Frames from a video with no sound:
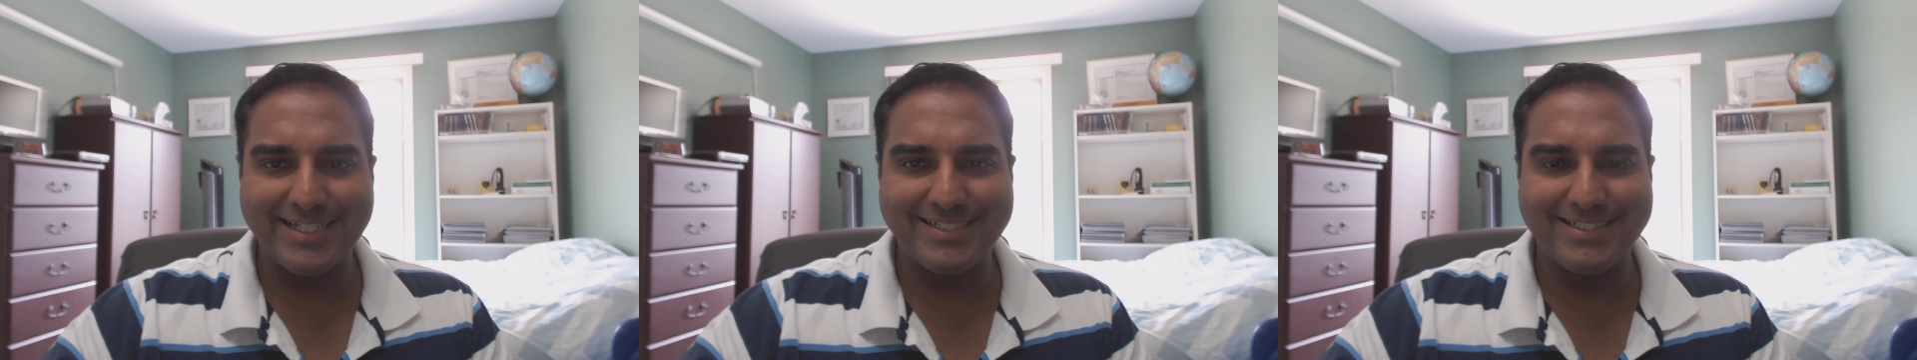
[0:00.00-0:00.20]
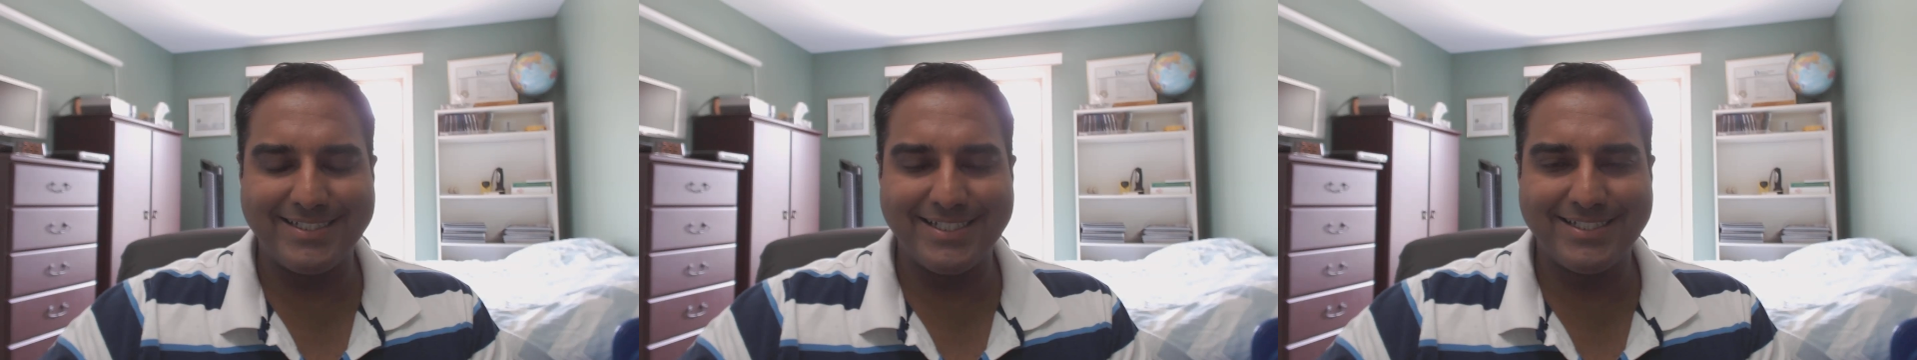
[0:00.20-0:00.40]

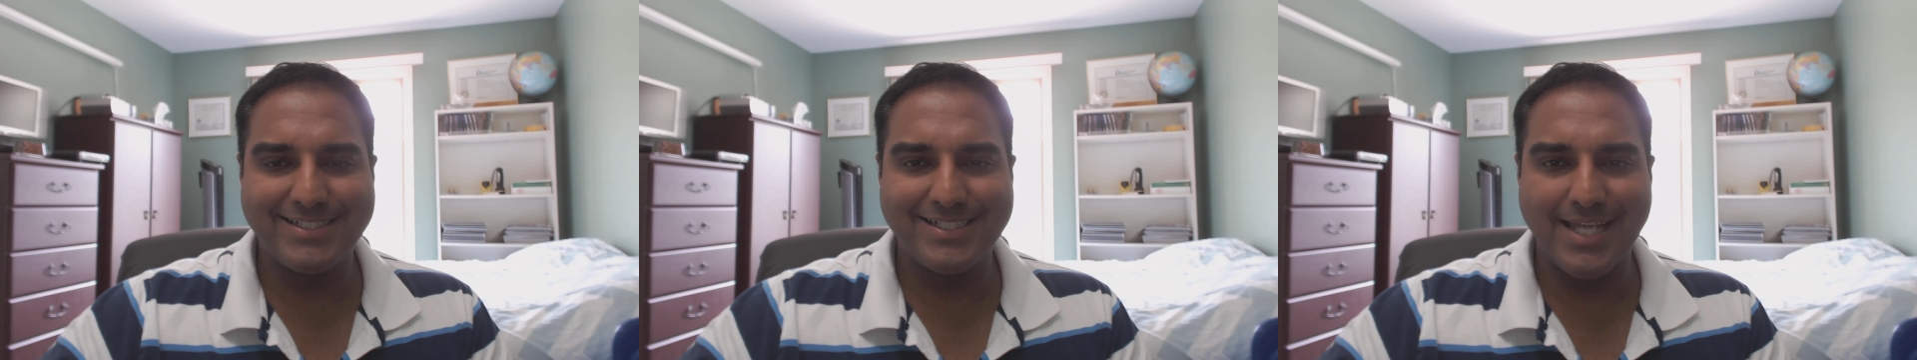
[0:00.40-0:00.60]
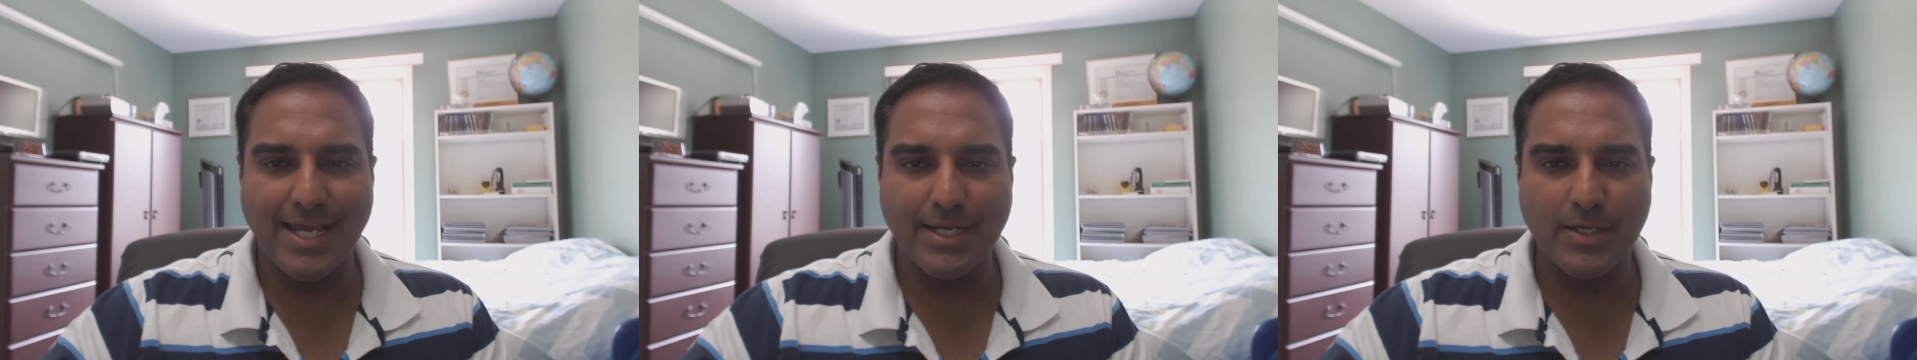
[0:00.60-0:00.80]

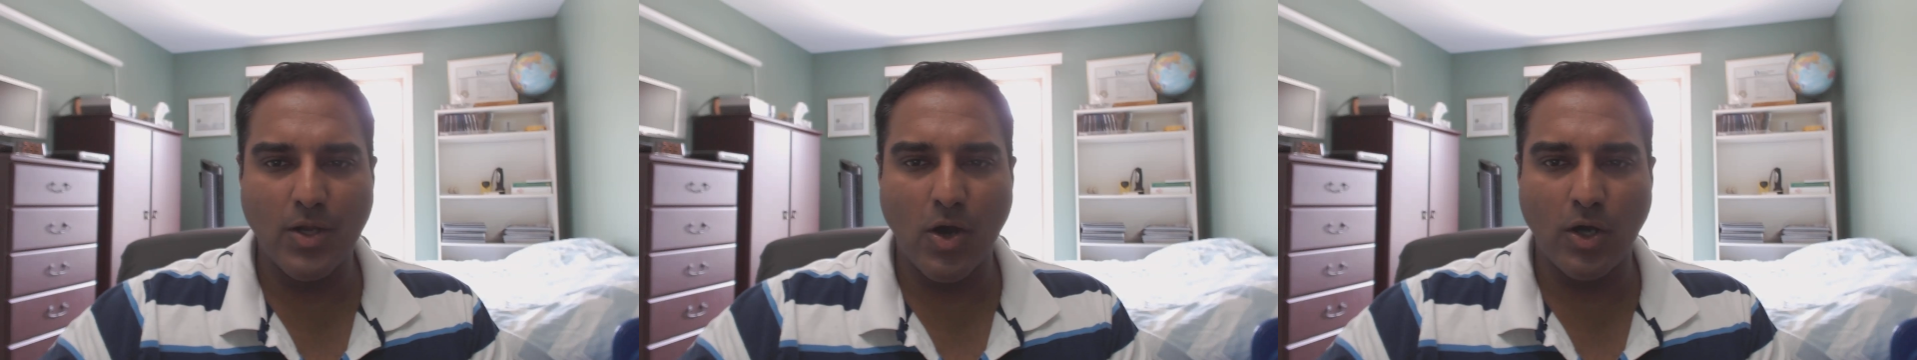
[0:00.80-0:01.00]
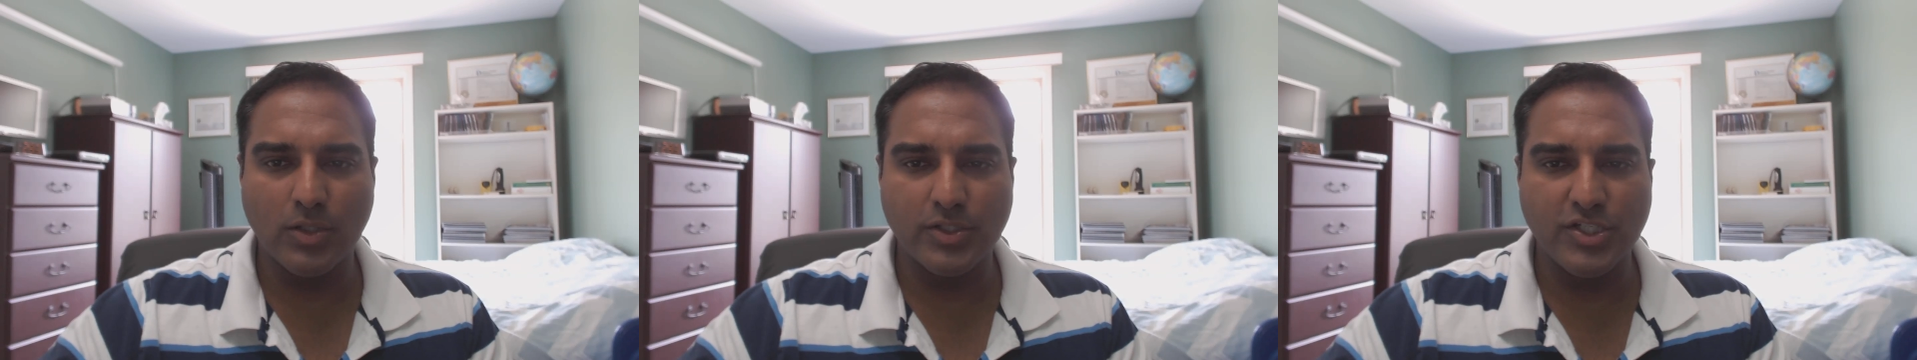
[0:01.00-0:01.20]
existing
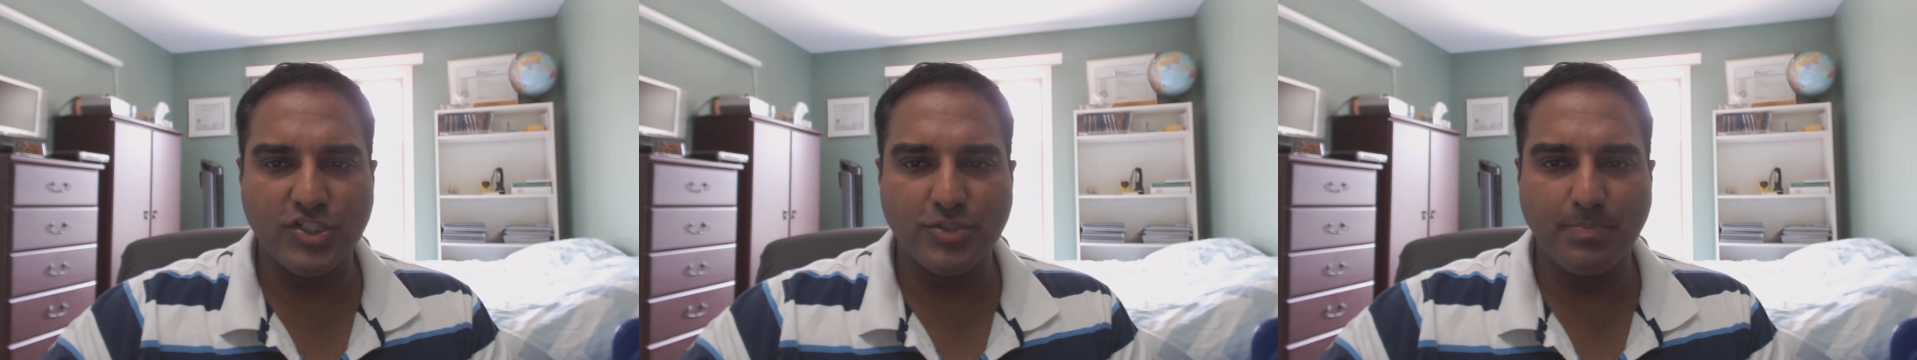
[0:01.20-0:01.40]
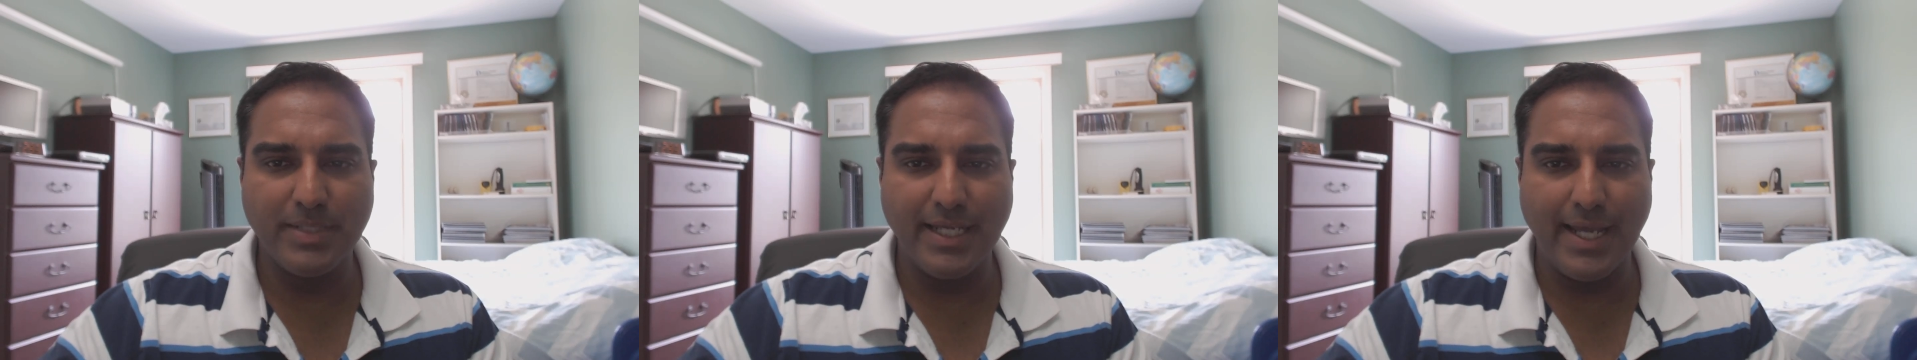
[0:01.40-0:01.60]
knowledge,